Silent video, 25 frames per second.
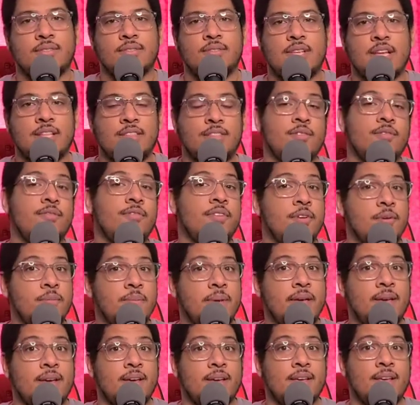that they're
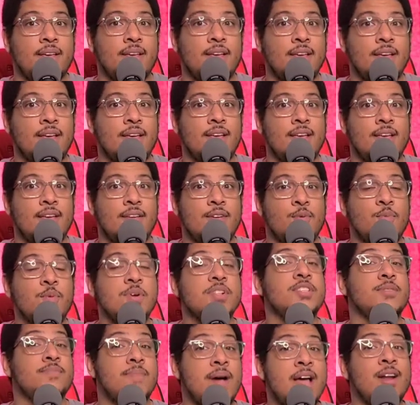filming with
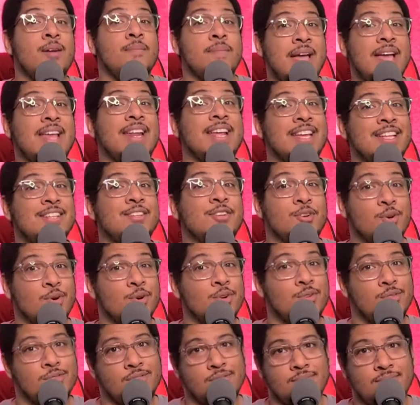Spider-Man in the
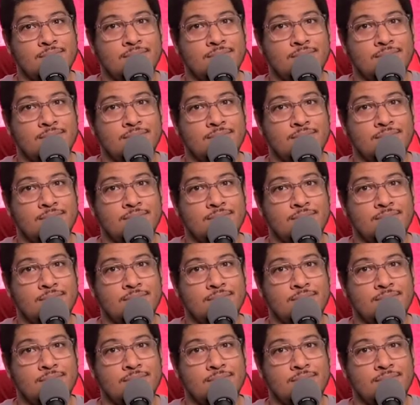courtroom,